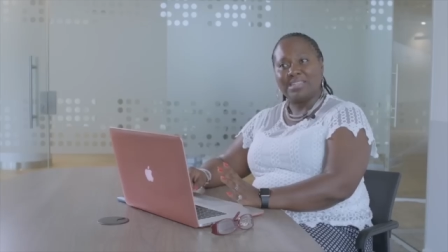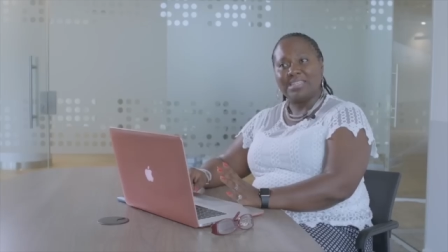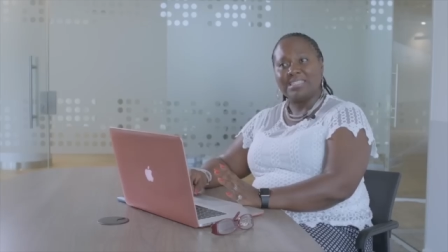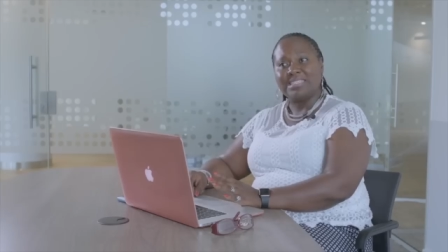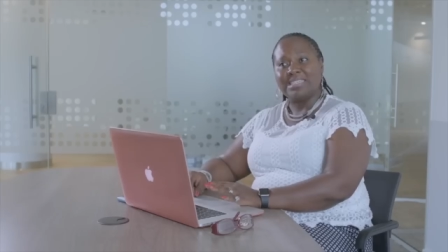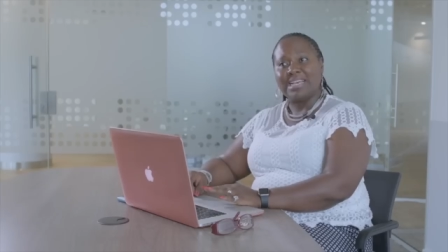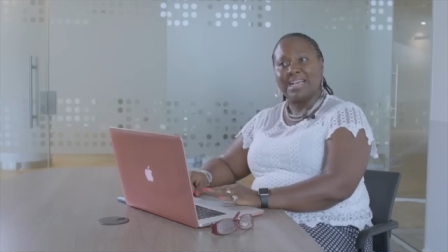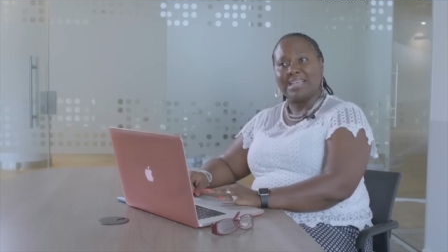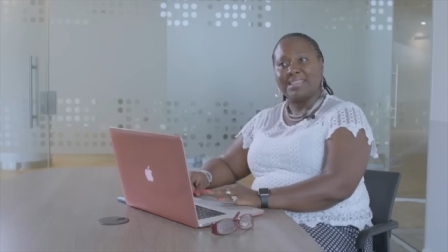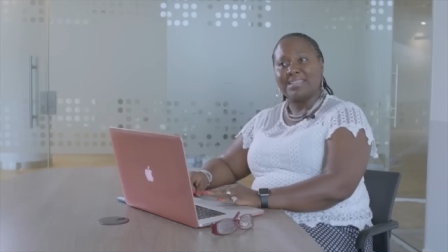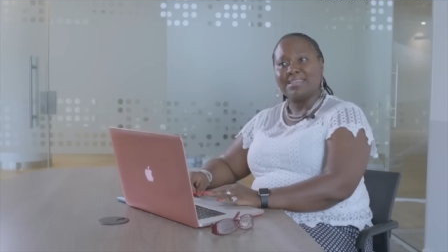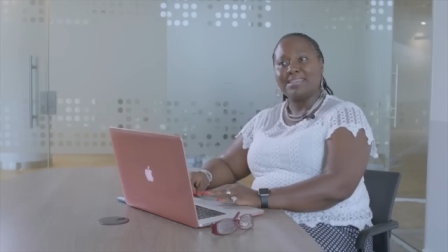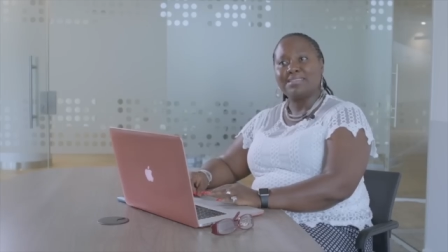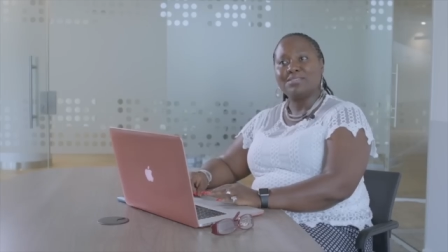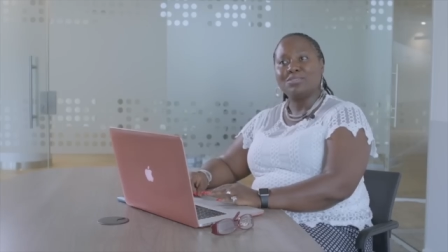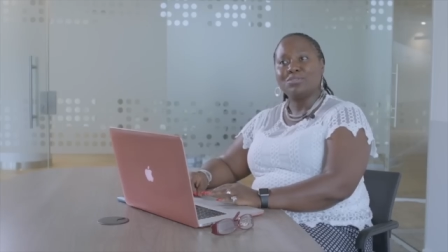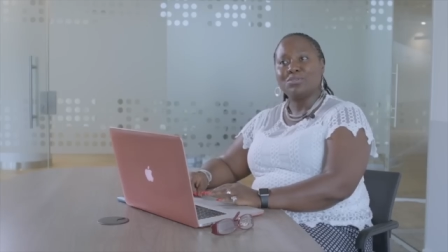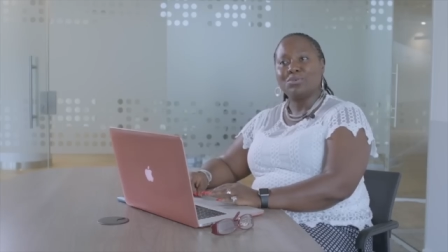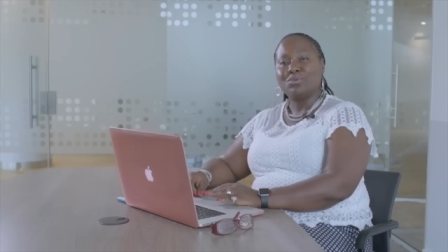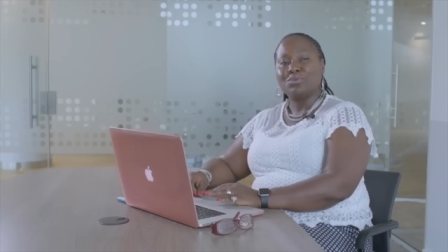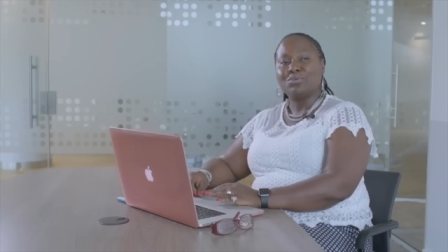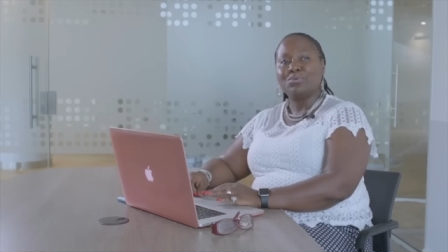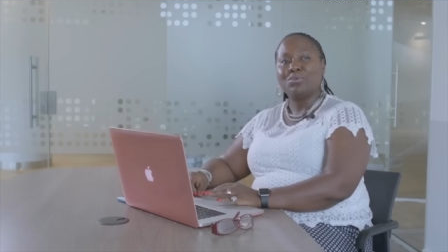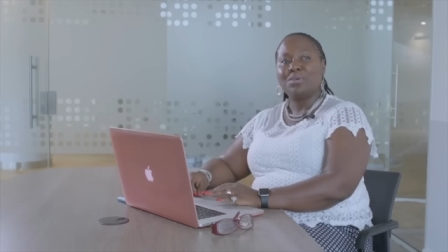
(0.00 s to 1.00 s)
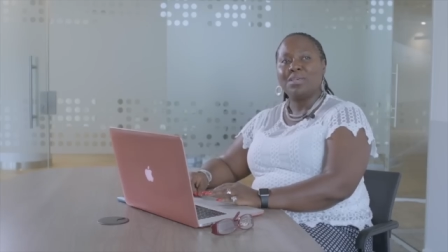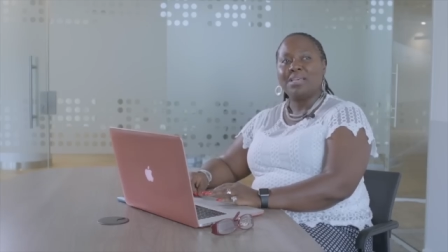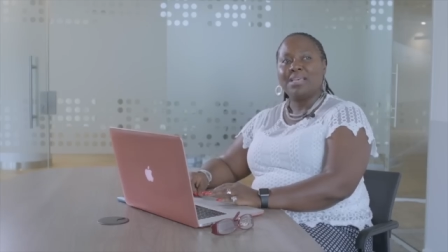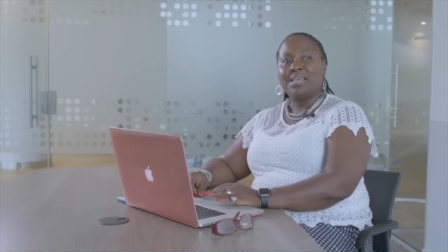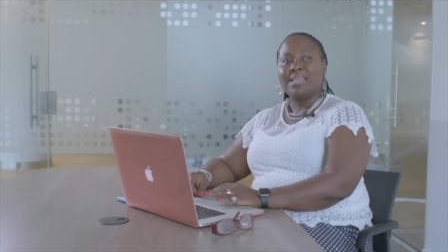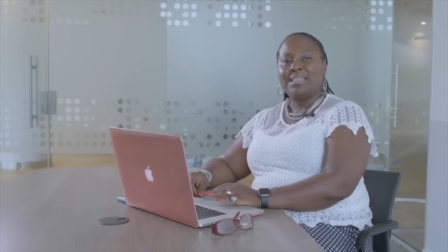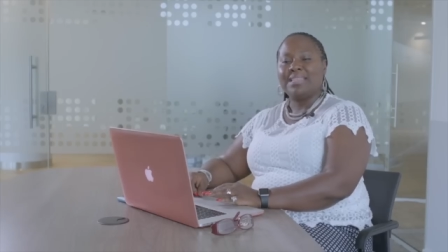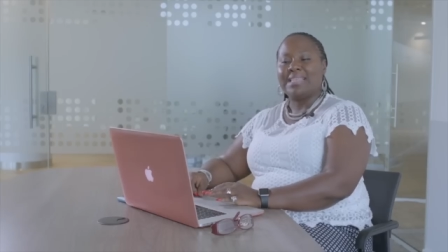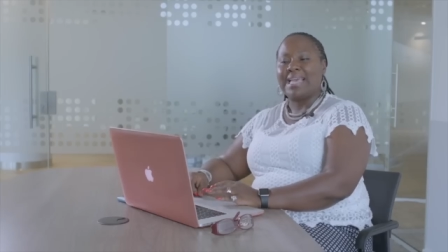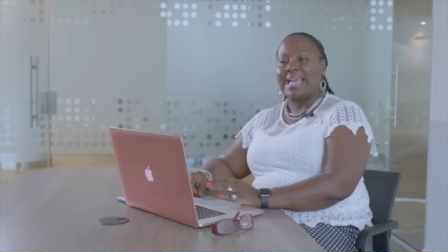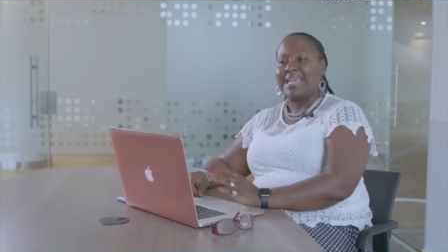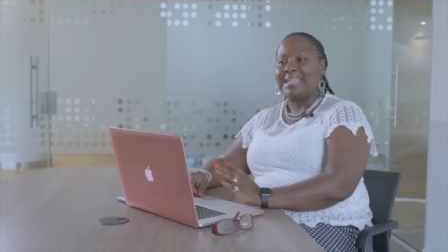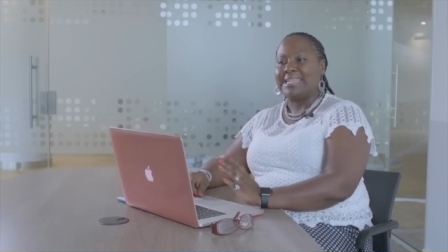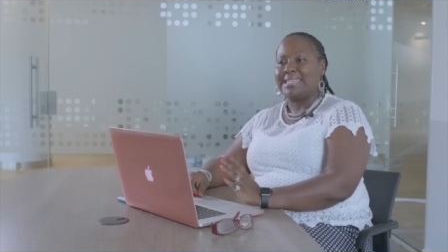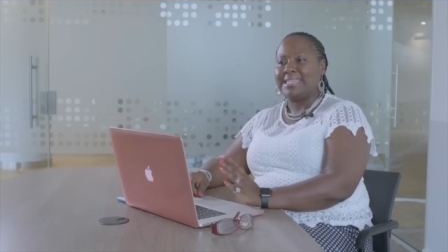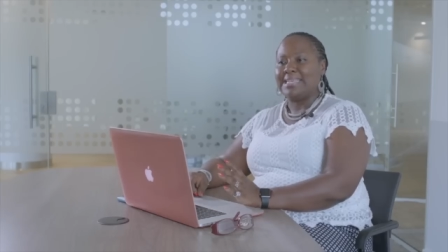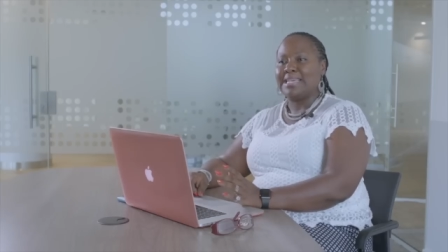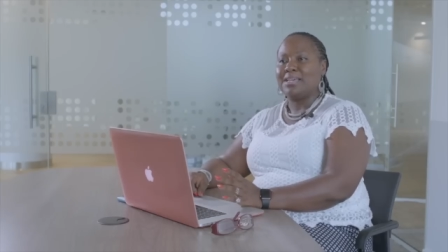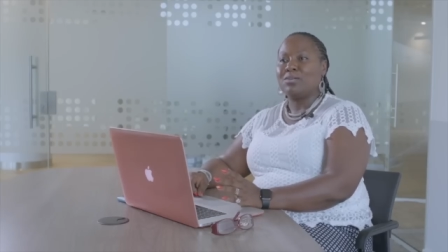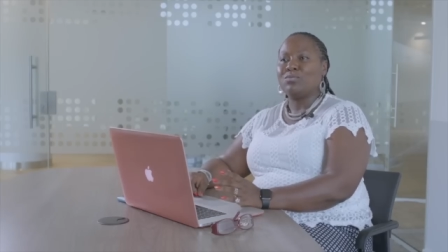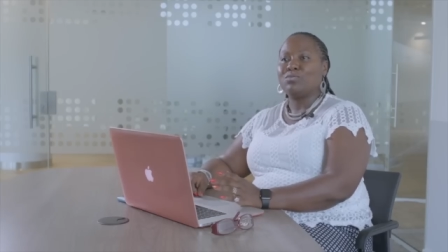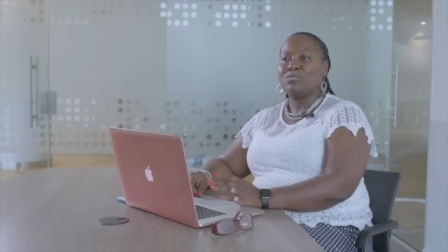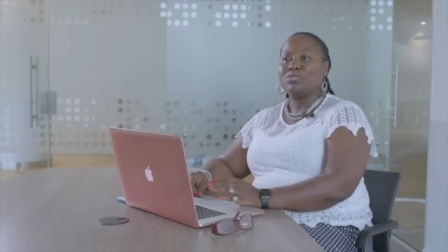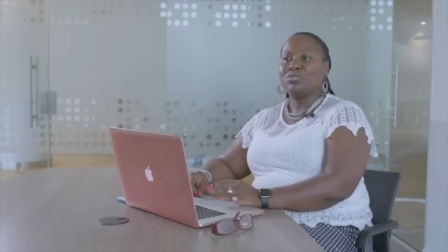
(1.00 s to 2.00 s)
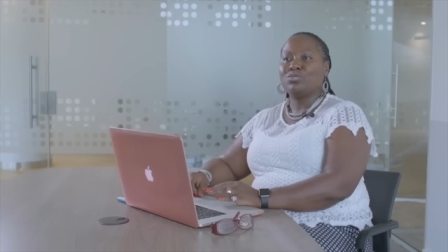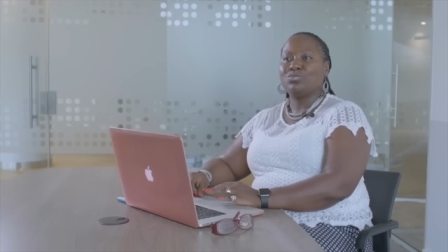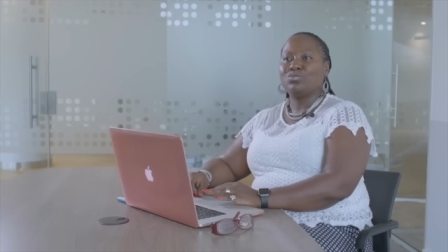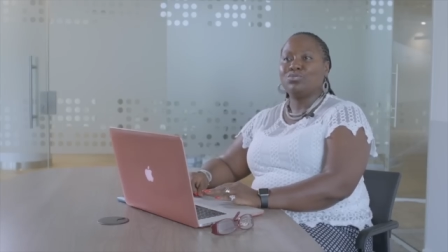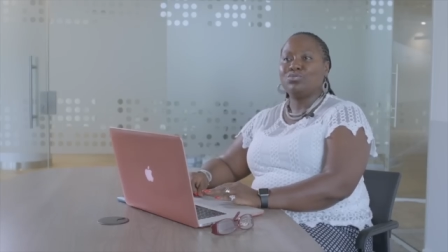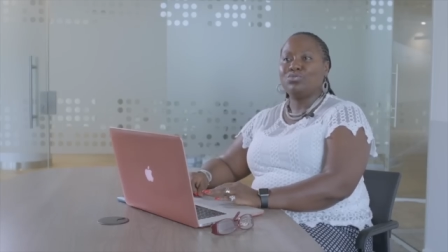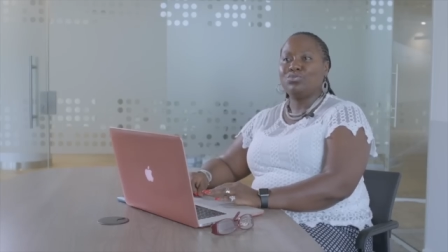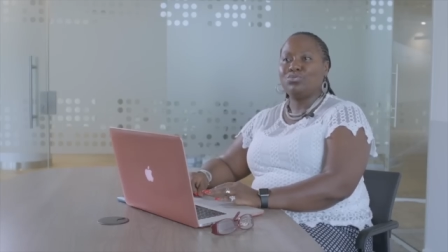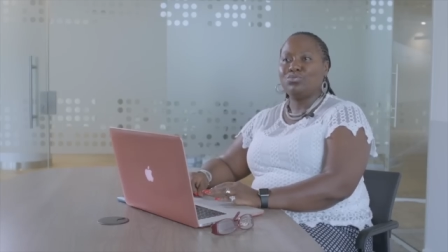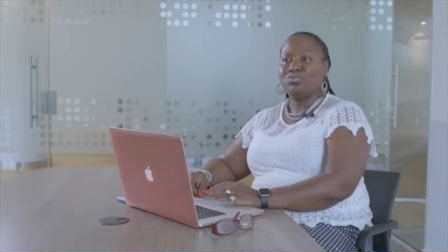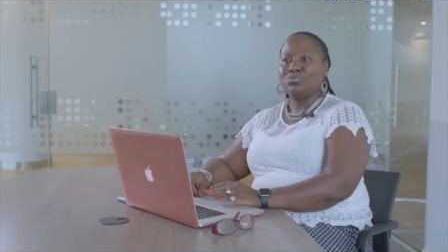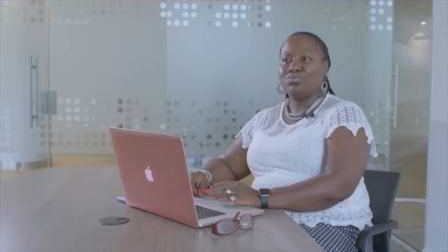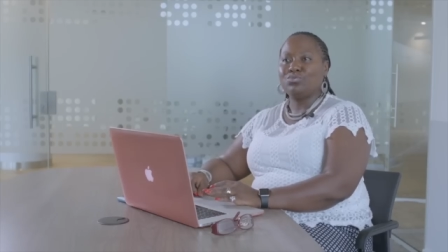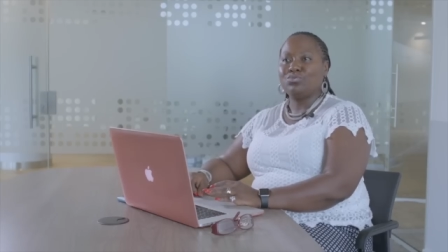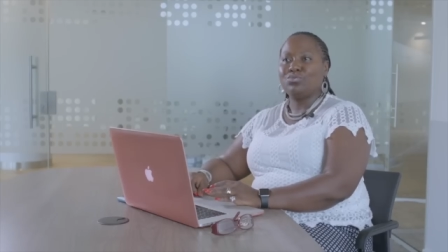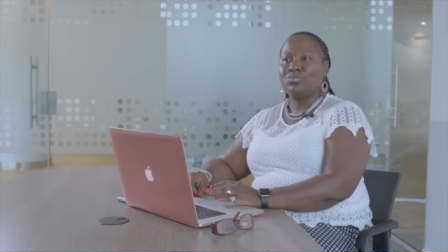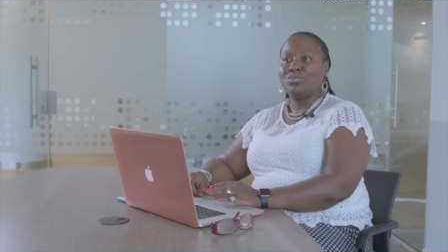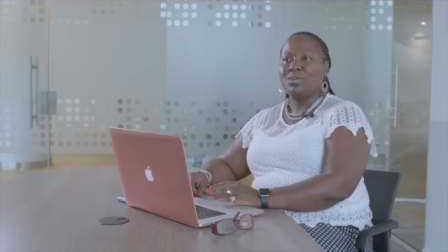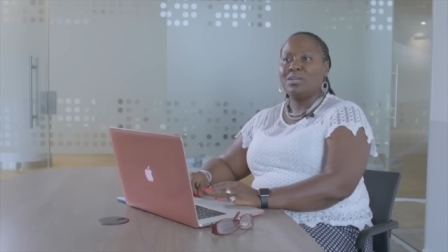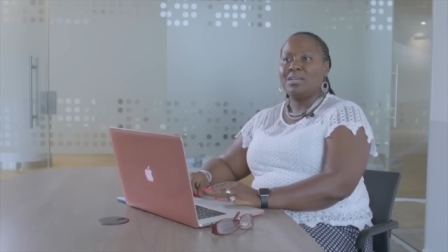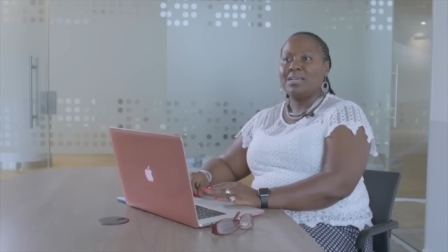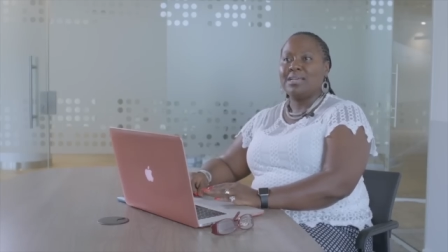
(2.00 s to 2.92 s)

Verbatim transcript: each other. So the idea was to do